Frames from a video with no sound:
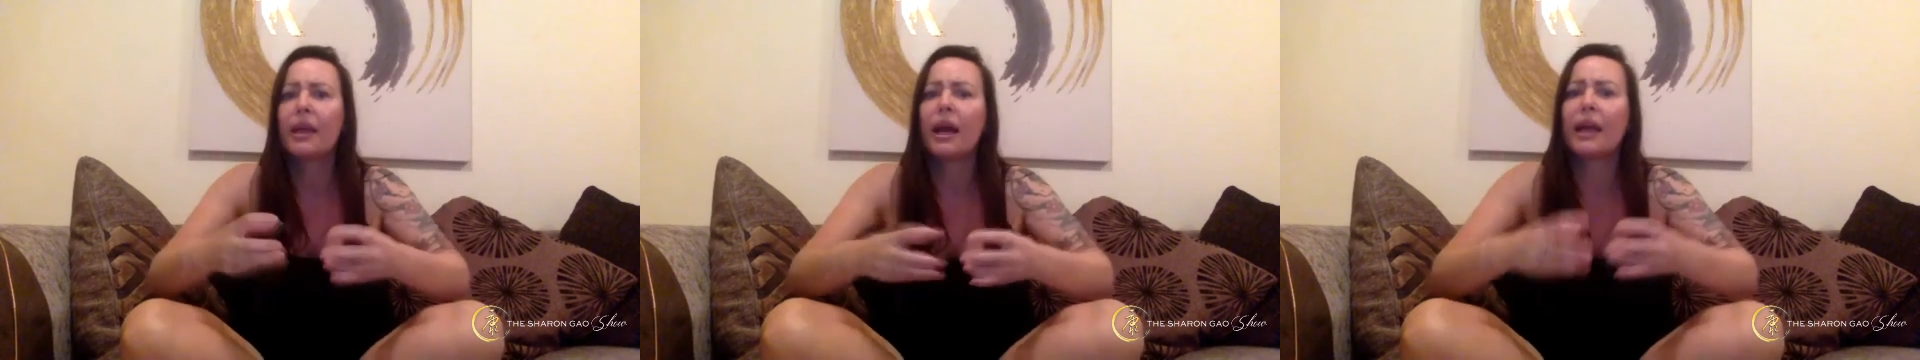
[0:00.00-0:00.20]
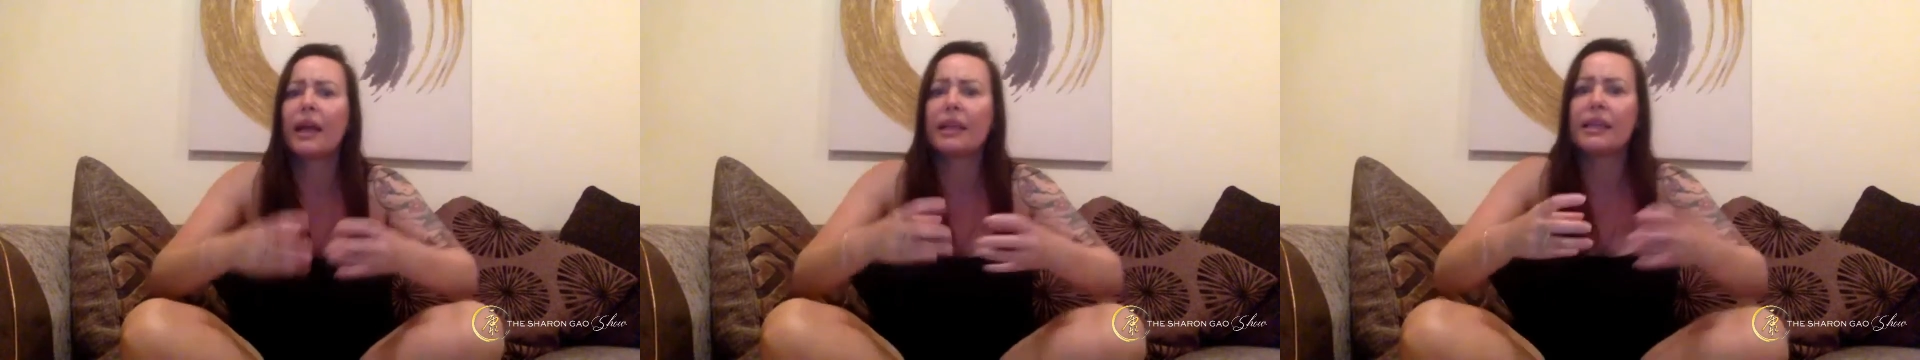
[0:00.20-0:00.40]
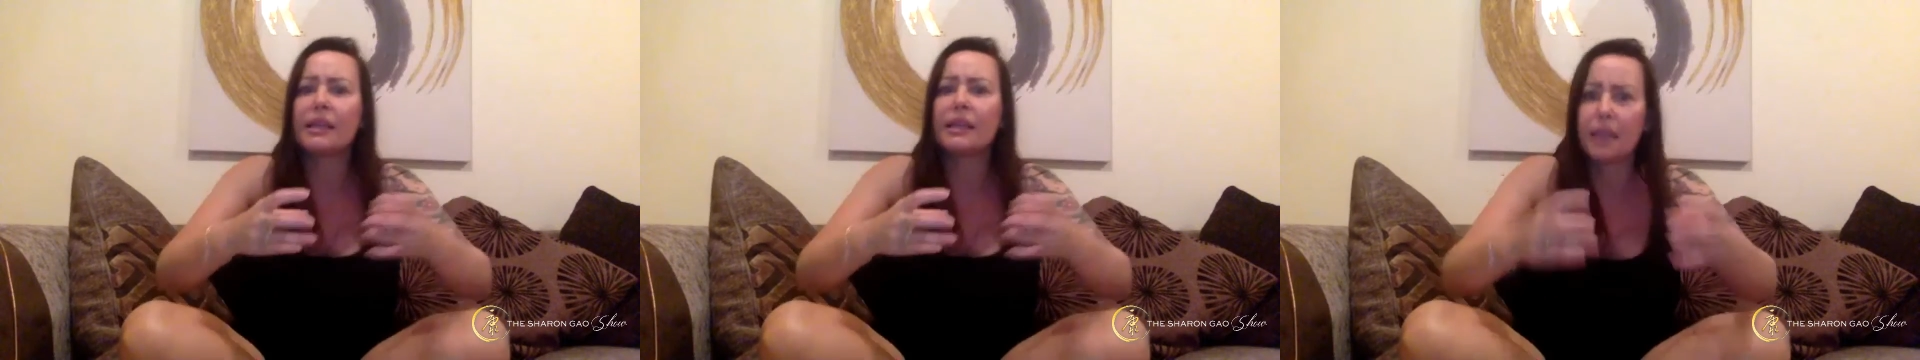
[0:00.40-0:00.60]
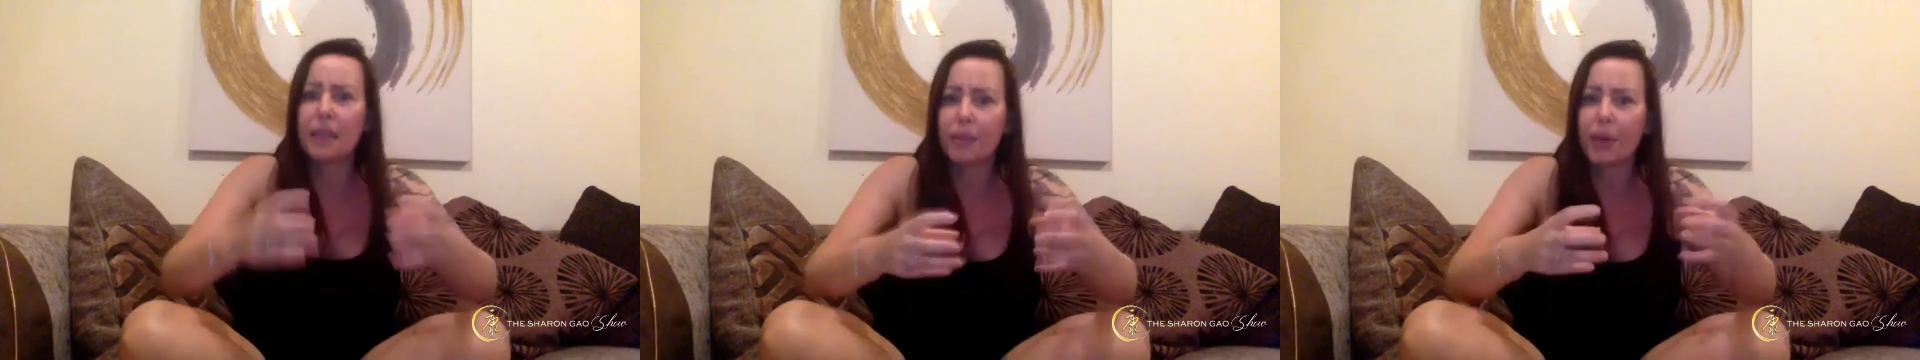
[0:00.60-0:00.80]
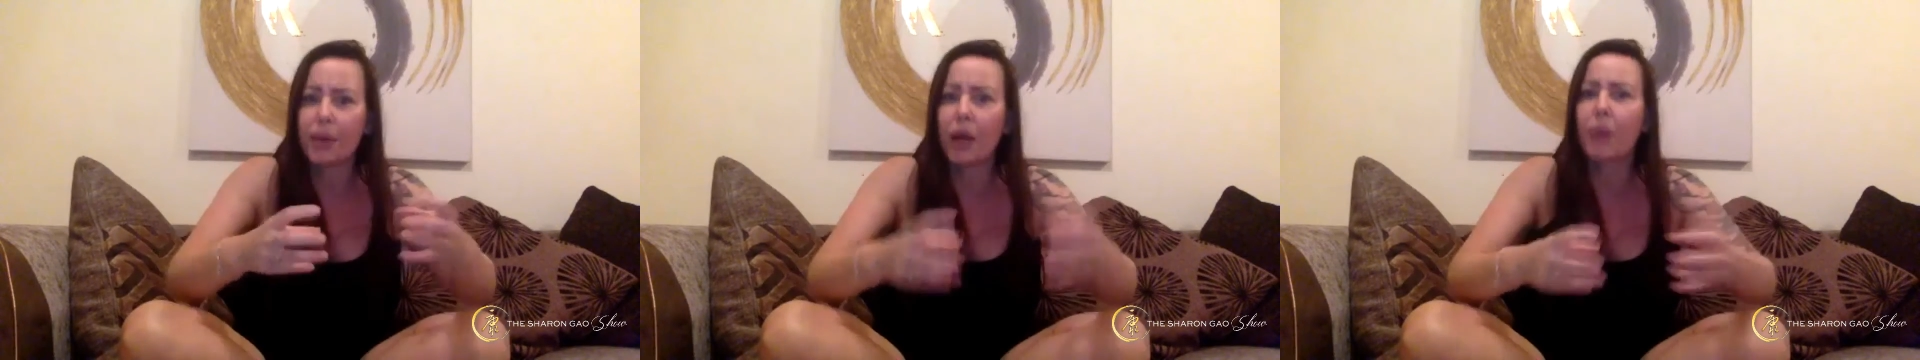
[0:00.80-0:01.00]
and it
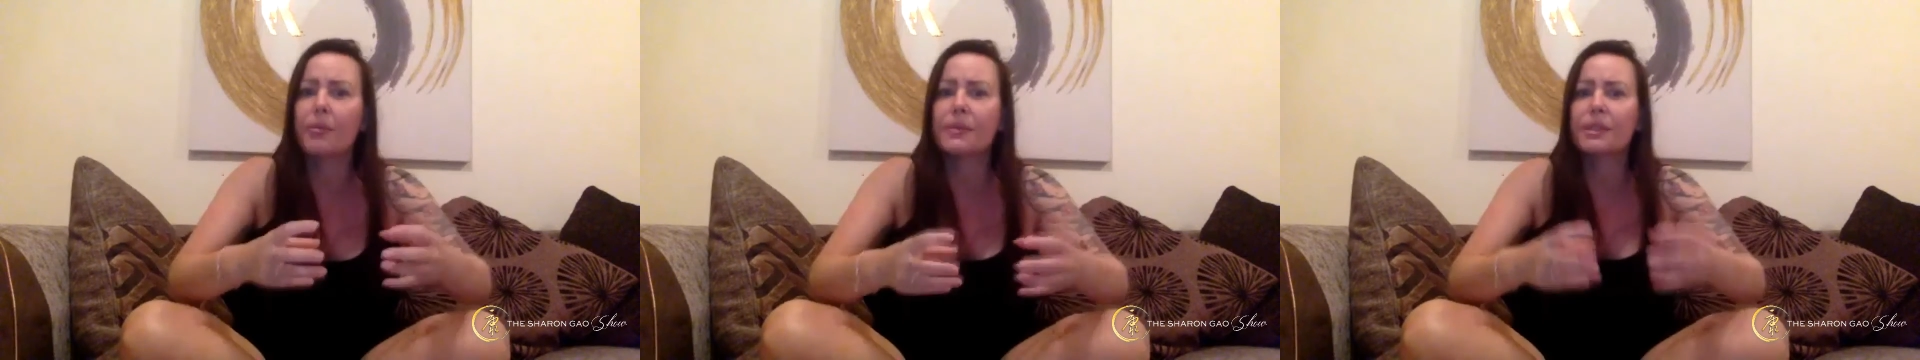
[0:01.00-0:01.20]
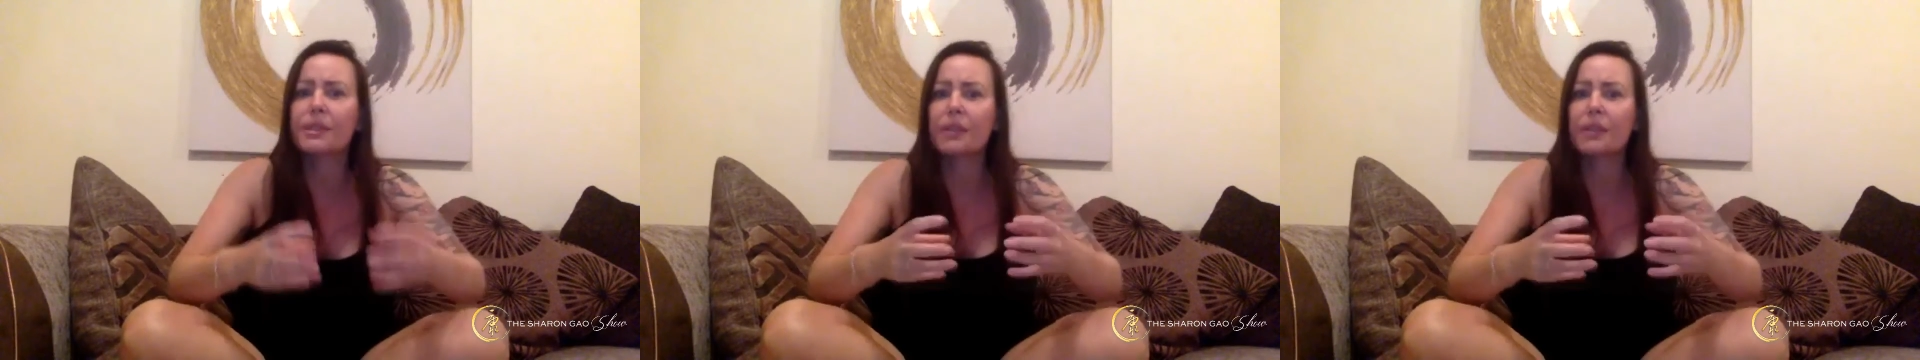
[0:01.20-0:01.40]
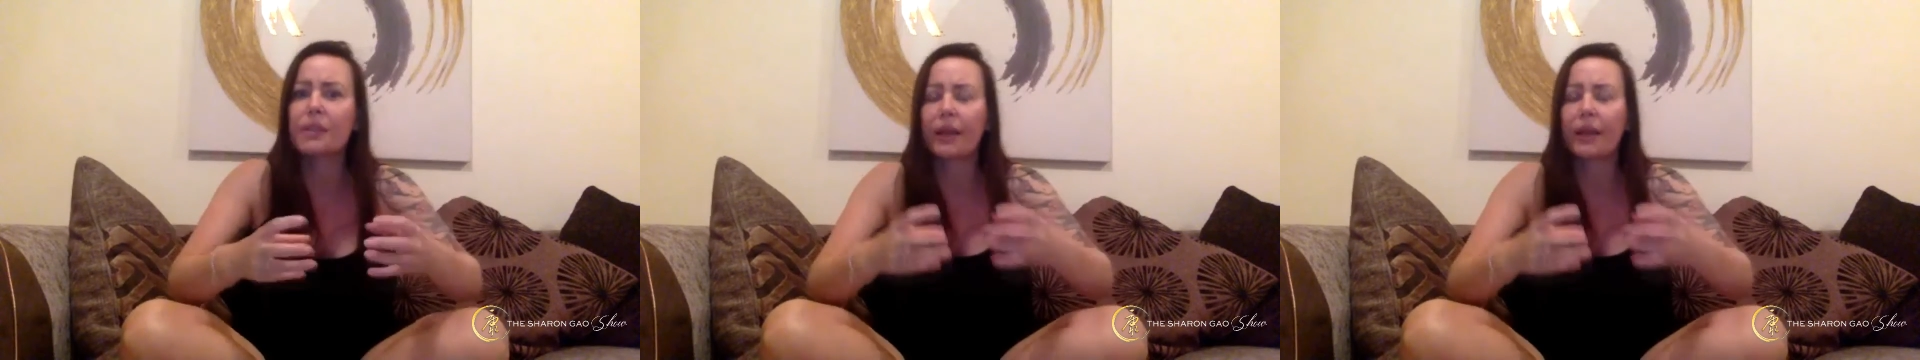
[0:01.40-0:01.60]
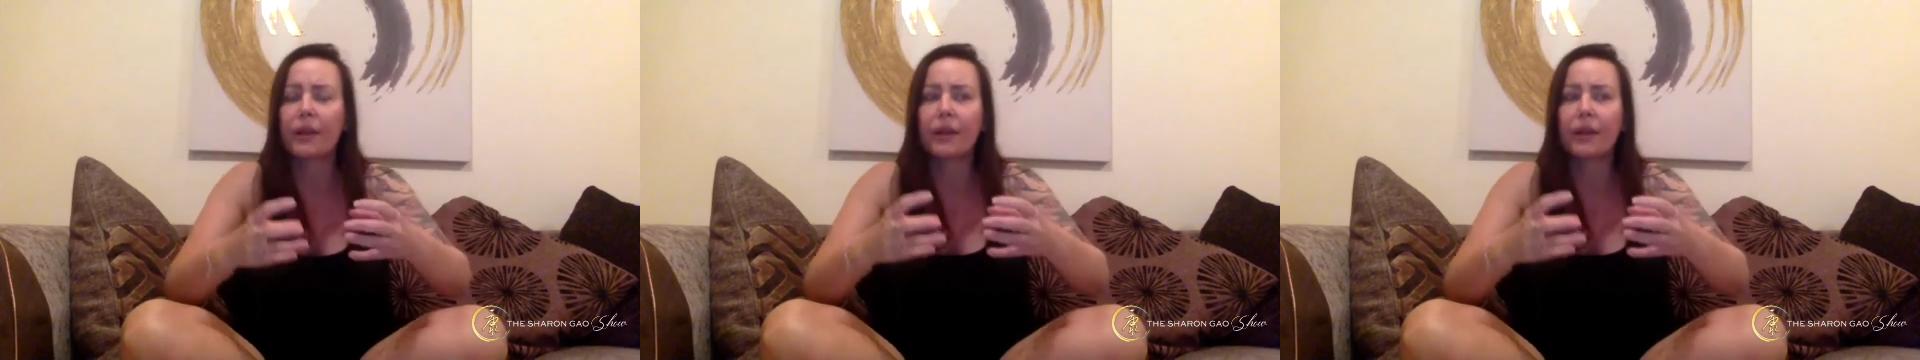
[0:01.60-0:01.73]
becomes like